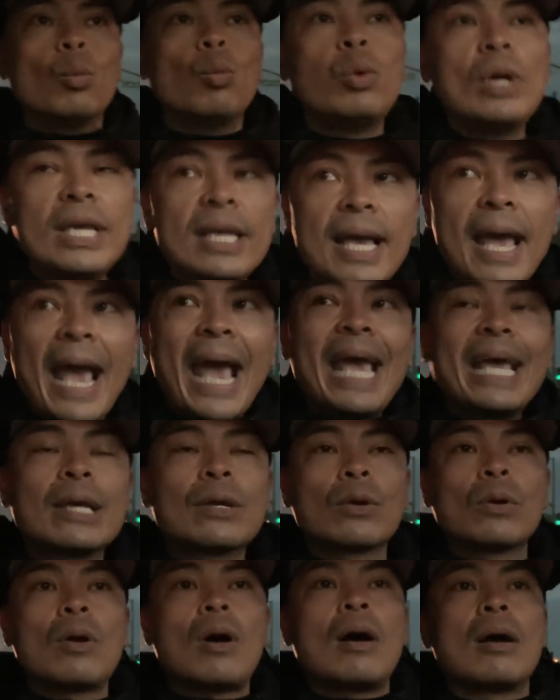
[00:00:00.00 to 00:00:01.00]
We
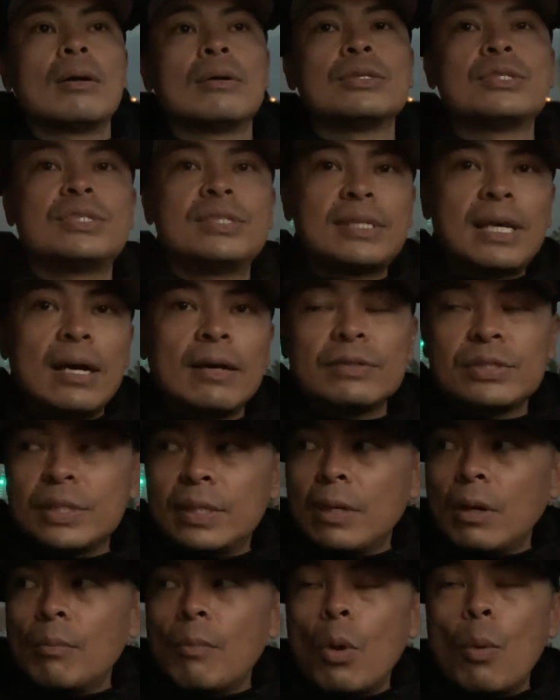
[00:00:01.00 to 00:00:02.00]
anchor ourselves
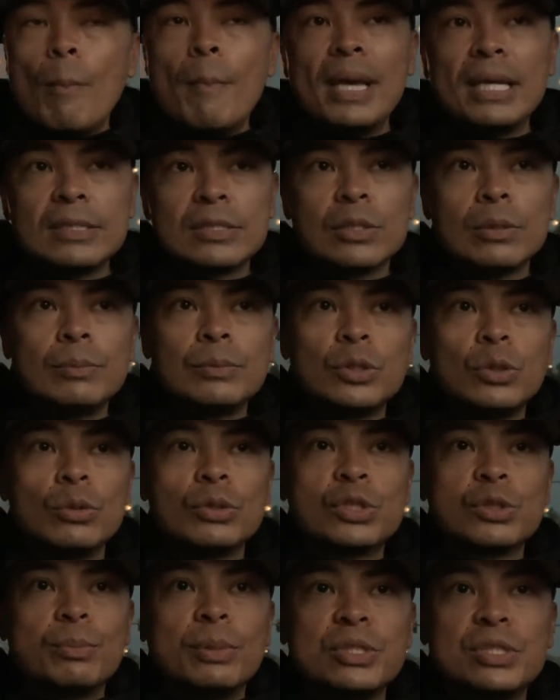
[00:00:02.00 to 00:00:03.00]
and our momentum to
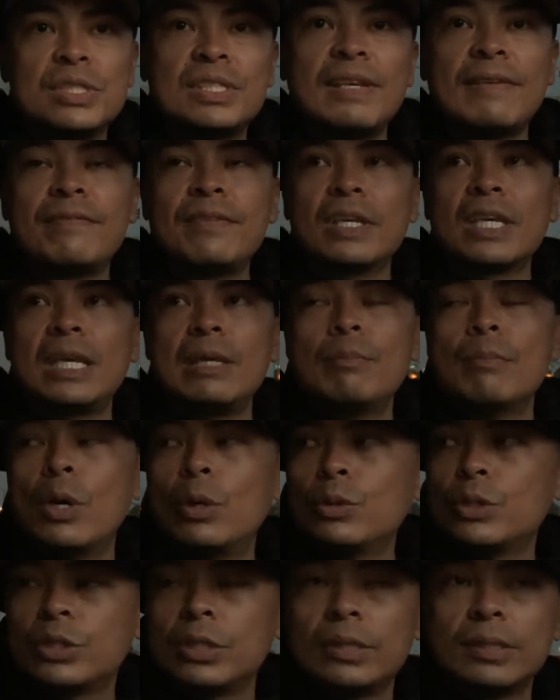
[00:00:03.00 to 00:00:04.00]
a specific
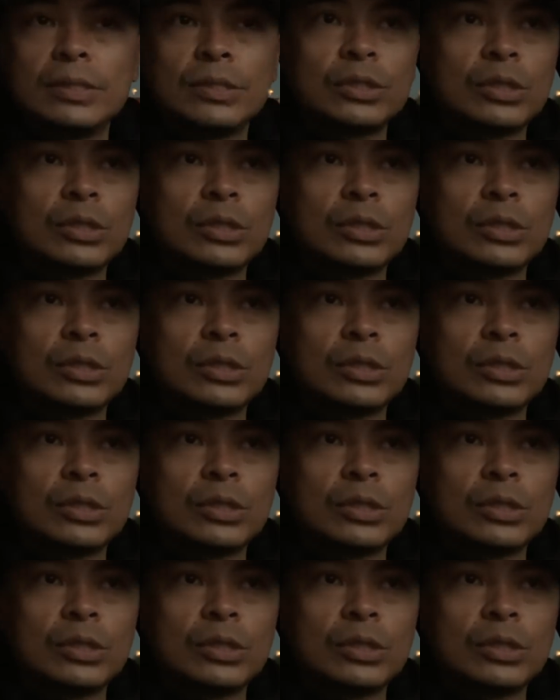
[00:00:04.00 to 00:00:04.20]
emotion.